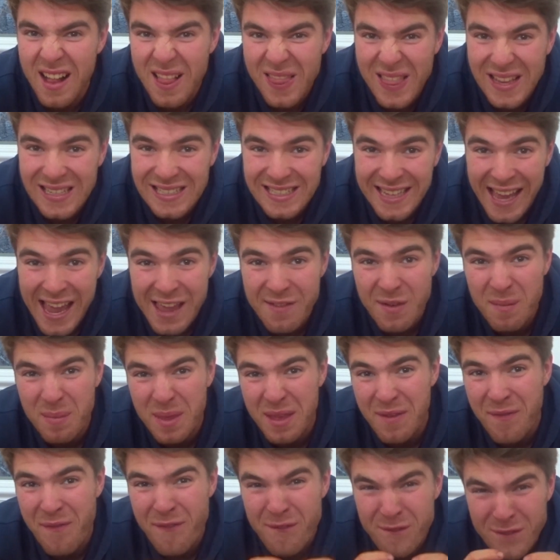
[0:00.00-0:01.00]
This gave him the
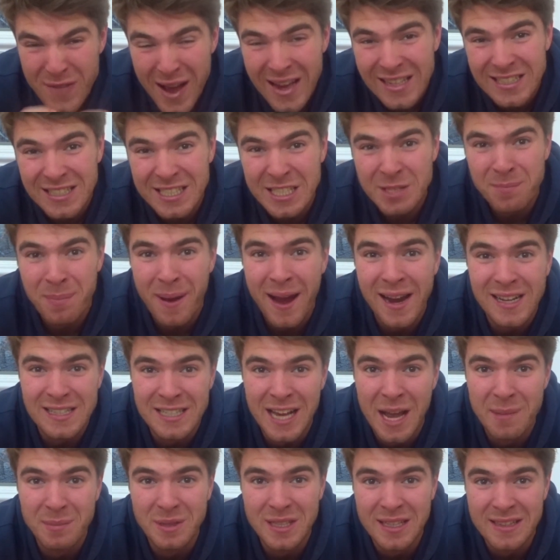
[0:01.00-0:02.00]
fastest bike
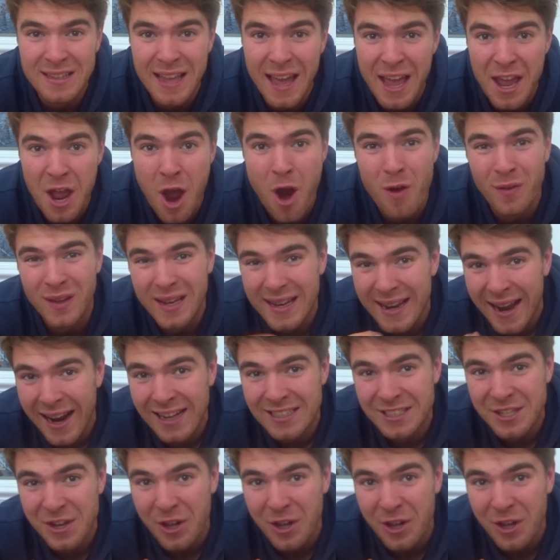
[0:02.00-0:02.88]
time of the day over the 90